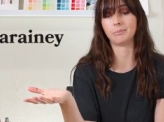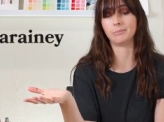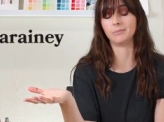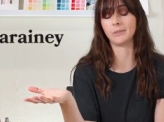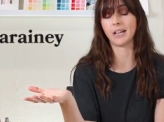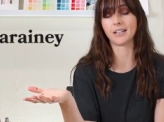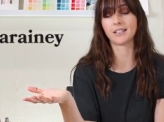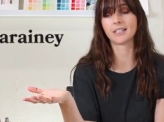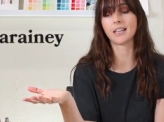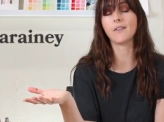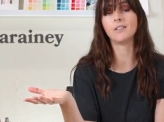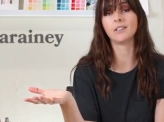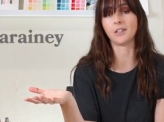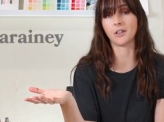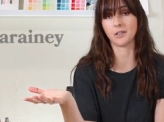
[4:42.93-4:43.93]
like
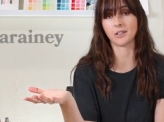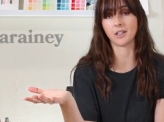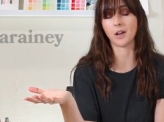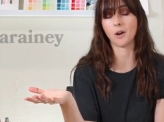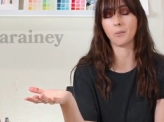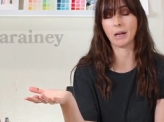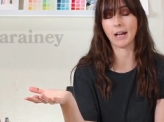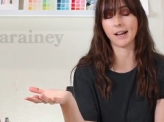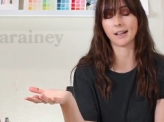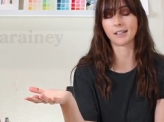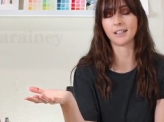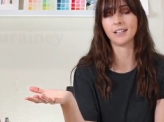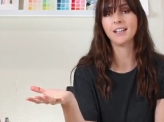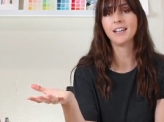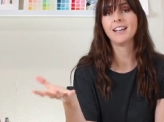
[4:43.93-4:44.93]
seven years ago
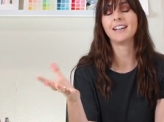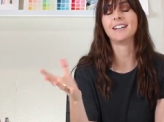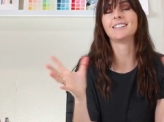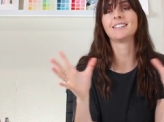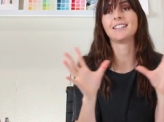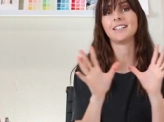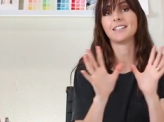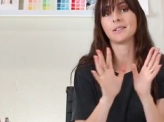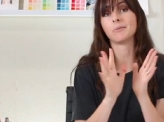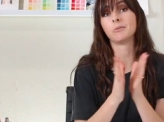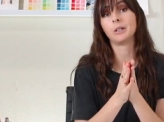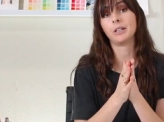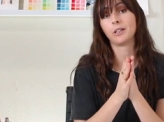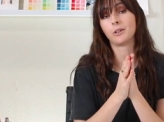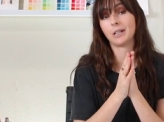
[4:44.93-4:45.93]
back, and see some
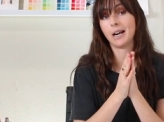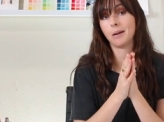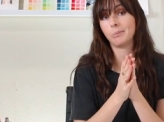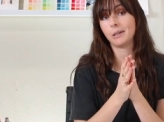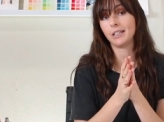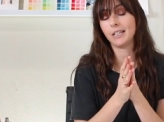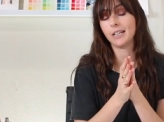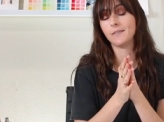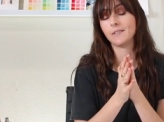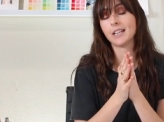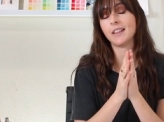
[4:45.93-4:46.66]
really crappy leaves.